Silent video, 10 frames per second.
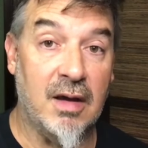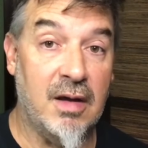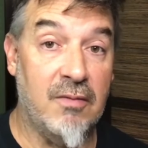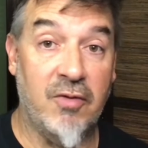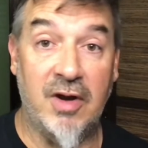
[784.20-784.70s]
a
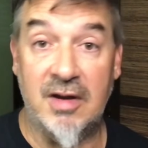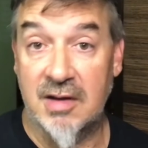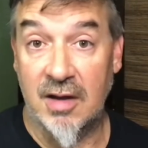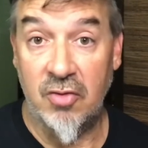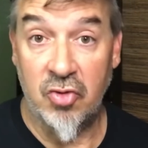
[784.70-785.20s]
comforting
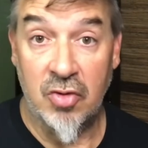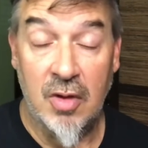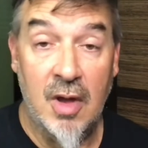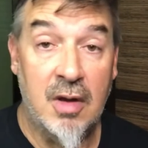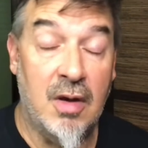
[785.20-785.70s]
touch,
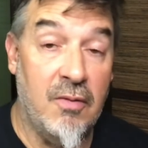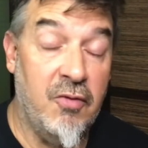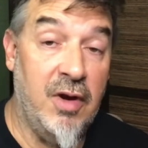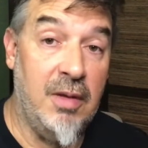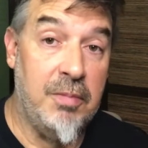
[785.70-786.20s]

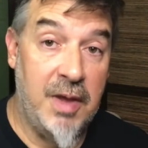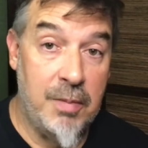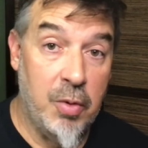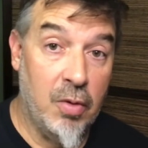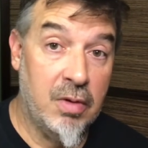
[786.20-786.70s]
comforting
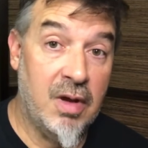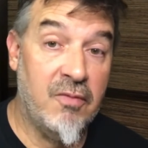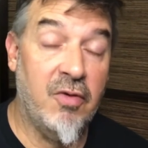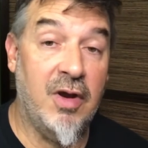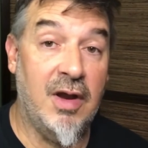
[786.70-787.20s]
people,
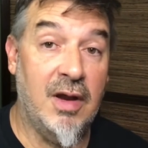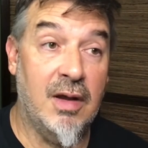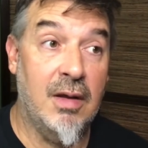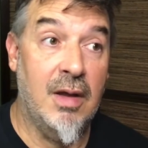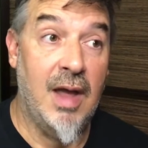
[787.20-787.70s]
comforting
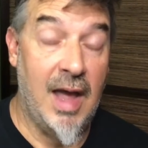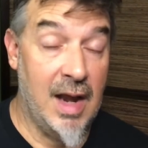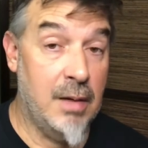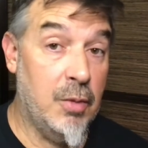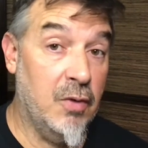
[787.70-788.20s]

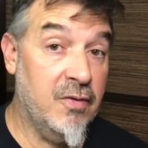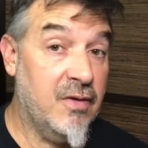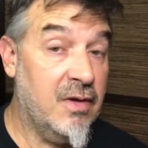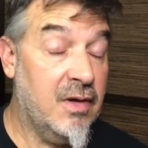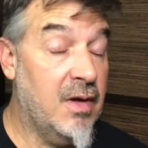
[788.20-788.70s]
animals,
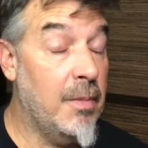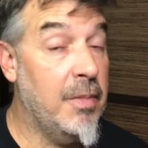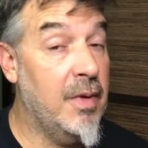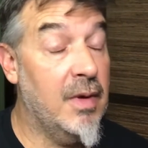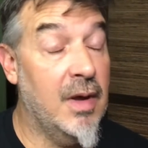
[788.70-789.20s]
com
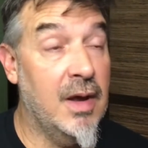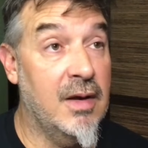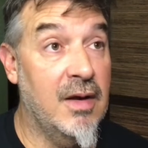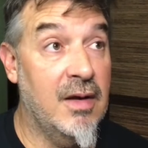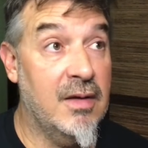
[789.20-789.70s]
uh,
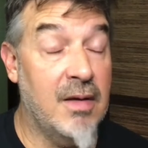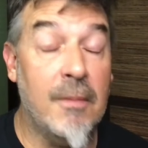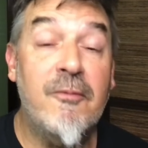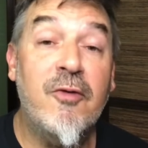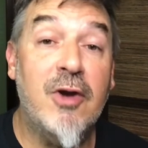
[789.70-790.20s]

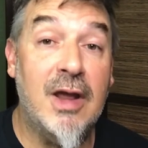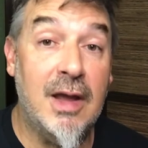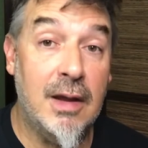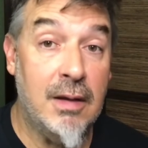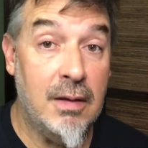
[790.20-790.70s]

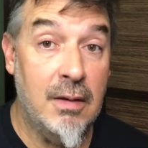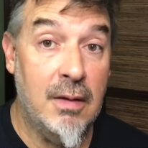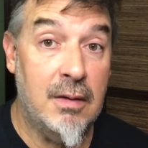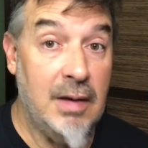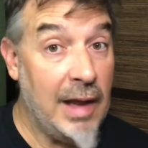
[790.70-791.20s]
comforting
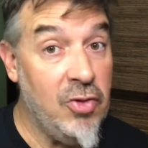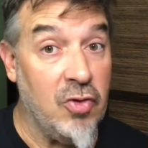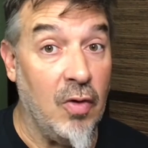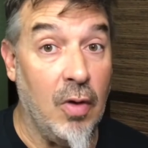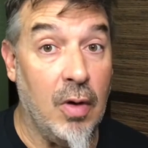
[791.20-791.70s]

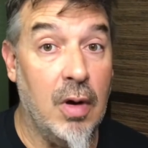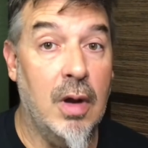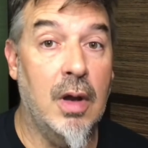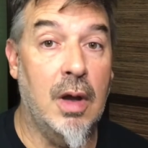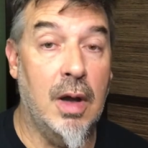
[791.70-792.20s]
nature.
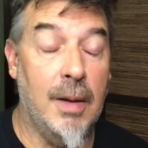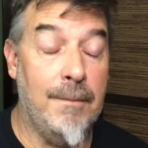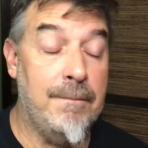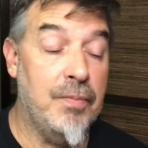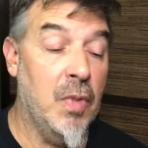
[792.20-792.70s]
Um,